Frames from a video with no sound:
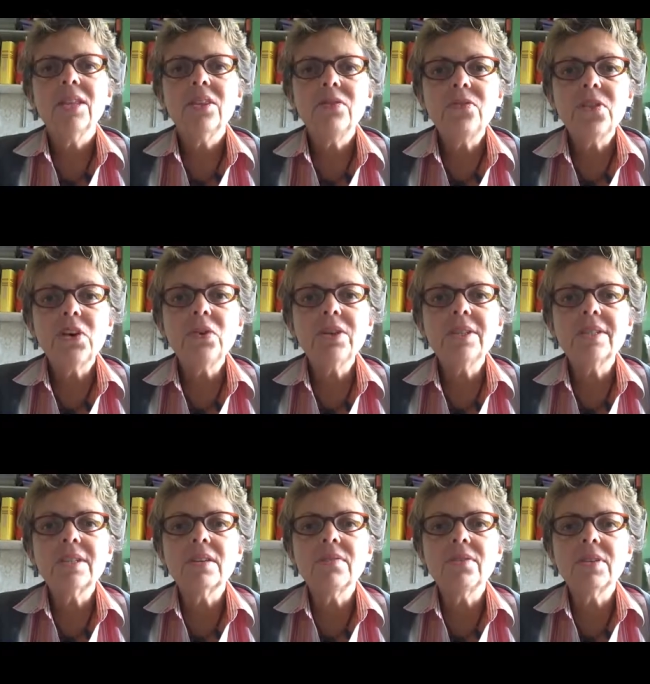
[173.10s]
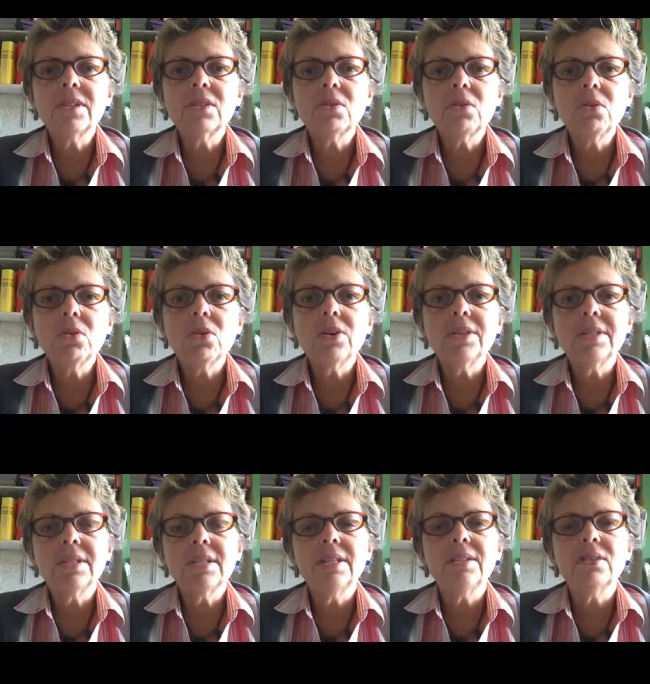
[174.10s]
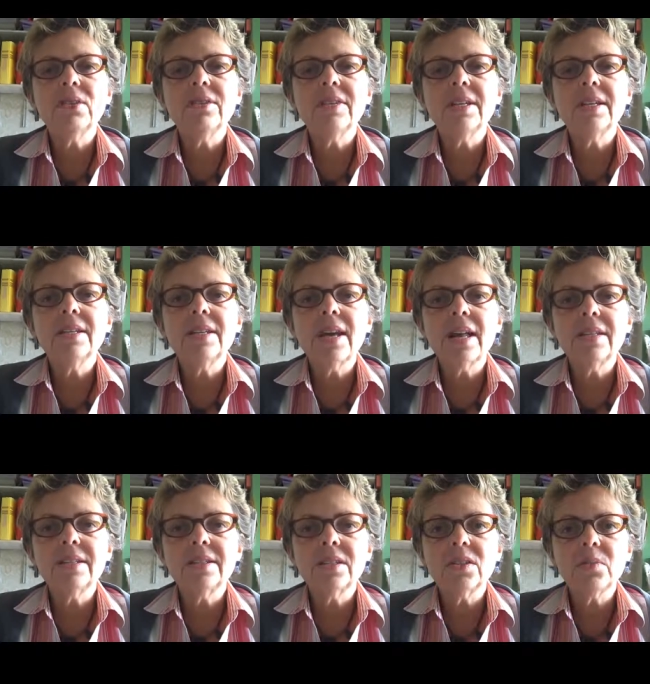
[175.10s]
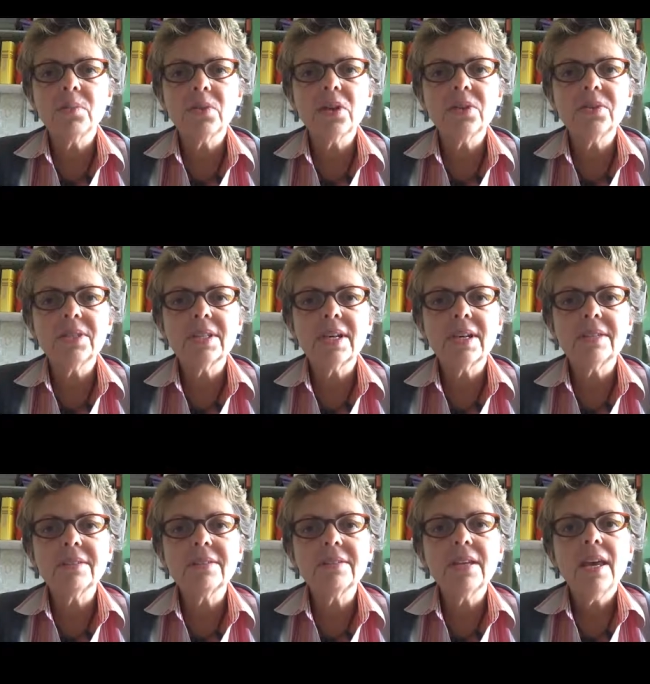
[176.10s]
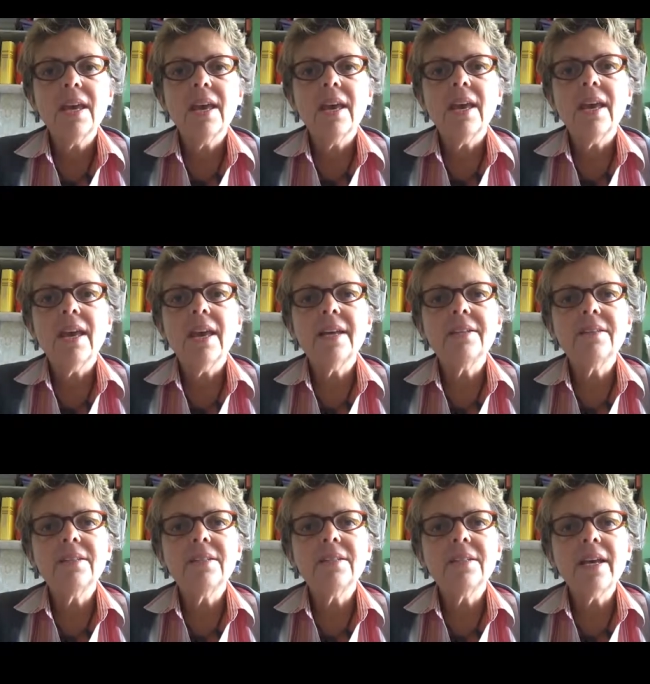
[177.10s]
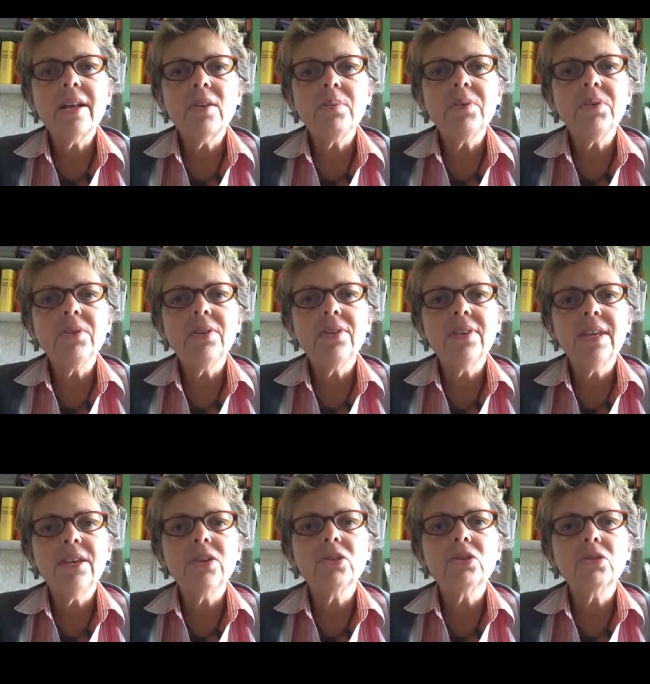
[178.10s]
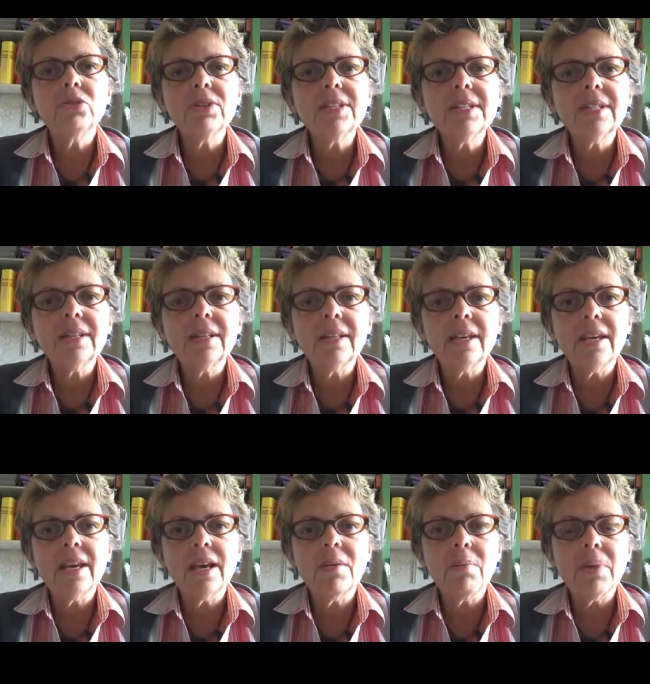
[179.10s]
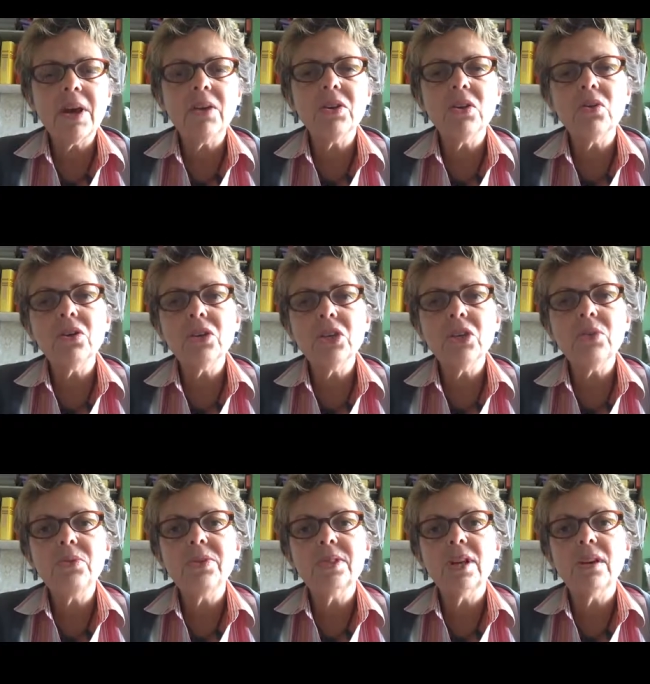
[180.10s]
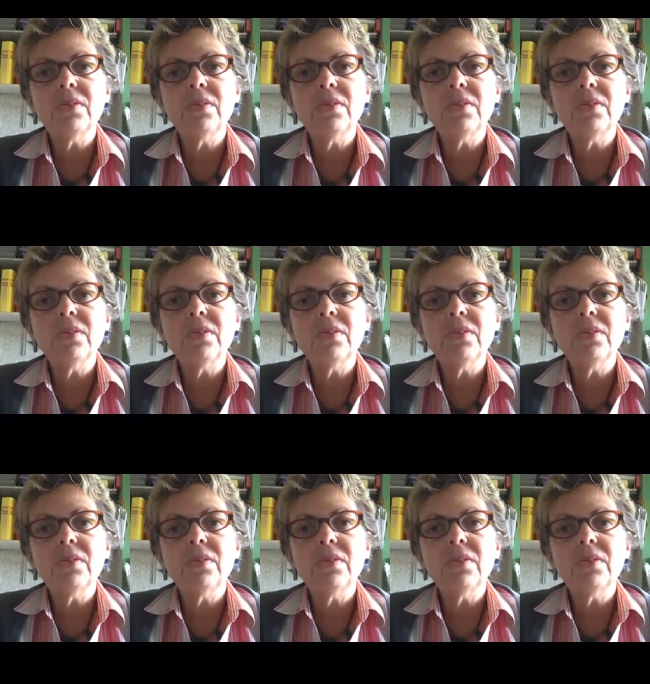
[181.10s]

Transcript: The focus of this course is on the analysis process, and to help you to think critically about your use